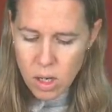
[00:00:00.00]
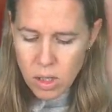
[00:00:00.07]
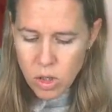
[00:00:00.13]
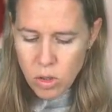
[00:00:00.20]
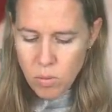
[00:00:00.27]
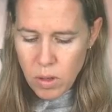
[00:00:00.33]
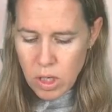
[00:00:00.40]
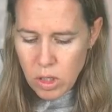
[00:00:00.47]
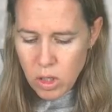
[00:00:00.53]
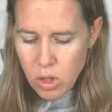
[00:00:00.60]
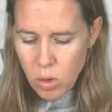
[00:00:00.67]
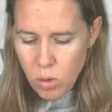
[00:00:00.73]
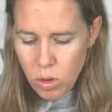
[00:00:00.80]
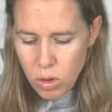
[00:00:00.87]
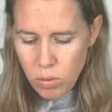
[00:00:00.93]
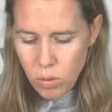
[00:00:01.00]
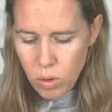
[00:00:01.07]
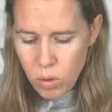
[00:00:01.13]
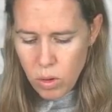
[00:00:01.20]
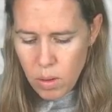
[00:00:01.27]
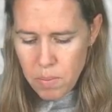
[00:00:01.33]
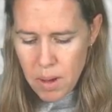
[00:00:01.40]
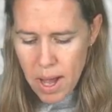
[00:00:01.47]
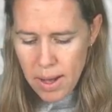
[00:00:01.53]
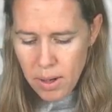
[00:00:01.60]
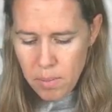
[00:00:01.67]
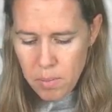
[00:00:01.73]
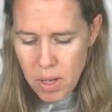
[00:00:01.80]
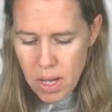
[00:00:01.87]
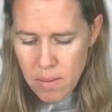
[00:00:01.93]
So I'm gonna sew through the
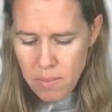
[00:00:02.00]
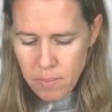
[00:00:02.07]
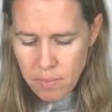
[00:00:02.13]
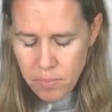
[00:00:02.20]
bottom bead